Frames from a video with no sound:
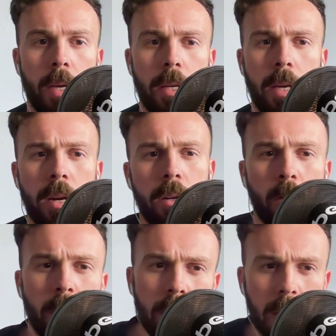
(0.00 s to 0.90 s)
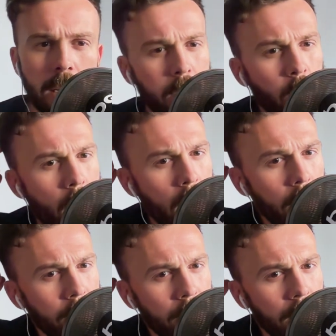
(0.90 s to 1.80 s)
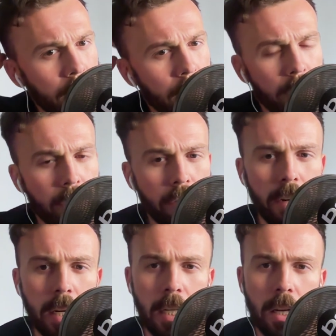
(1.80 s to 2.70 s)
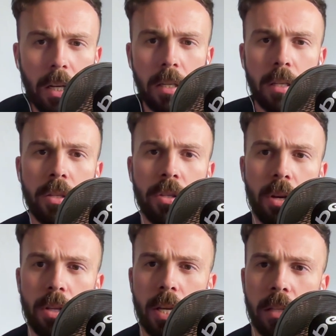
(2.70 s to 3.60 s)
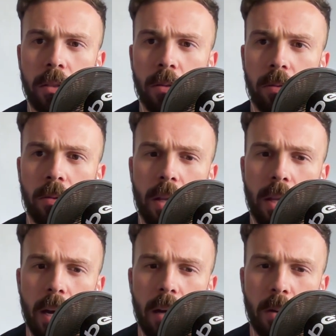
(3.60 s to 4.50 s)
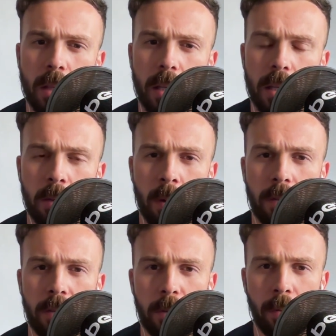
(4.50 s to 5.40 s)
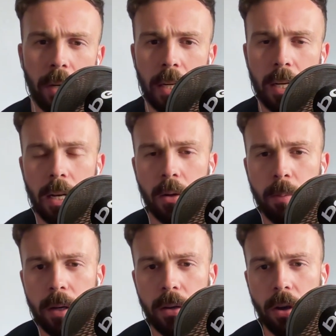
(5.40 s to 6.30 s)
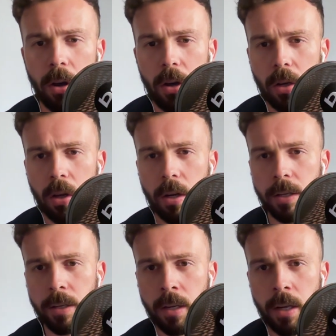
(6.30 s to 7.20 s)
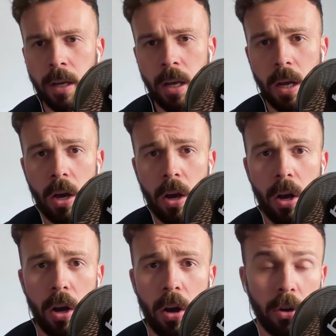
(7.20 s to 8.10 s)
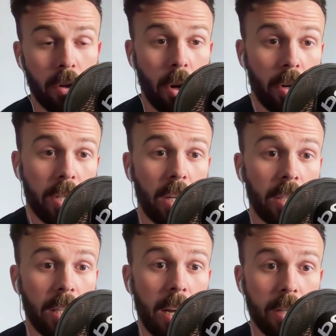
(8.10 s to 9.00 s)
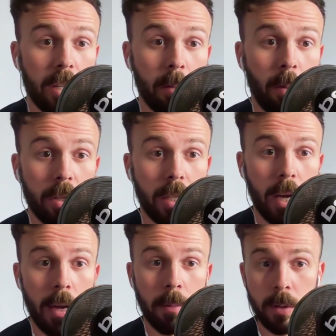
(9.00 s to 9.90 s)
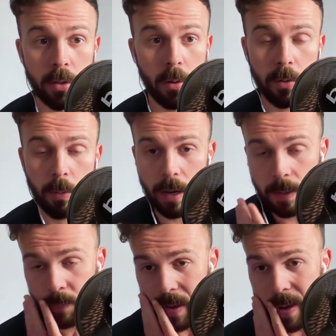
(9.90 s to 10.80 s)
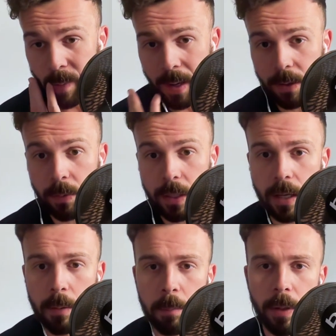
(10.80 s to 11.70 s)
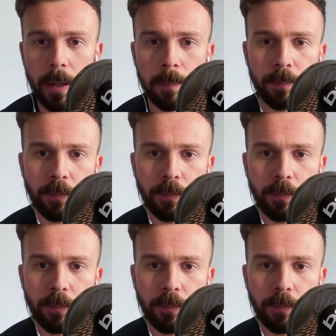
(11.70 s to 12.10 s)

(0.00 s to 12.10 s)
Yeah, I always think it's worth, if you really like a shots angle like that, I always think it's worth sprinkling a little bit on the higher line. And honestly, I didn't actually watch the game because I was away at the weekend, but